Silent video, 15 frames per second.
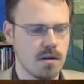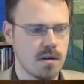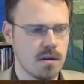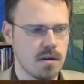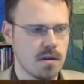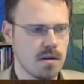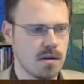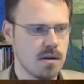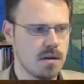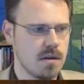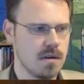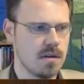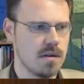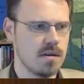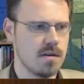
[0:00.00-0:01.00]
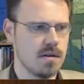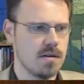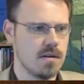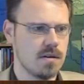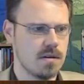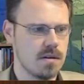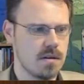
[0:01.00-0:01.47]

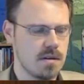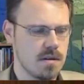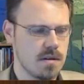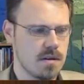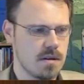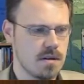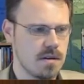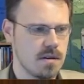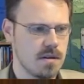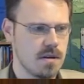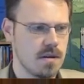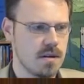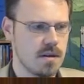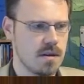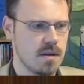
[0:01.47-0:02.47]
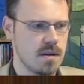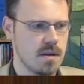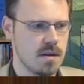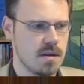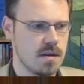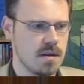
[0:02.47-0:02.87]
[no speech]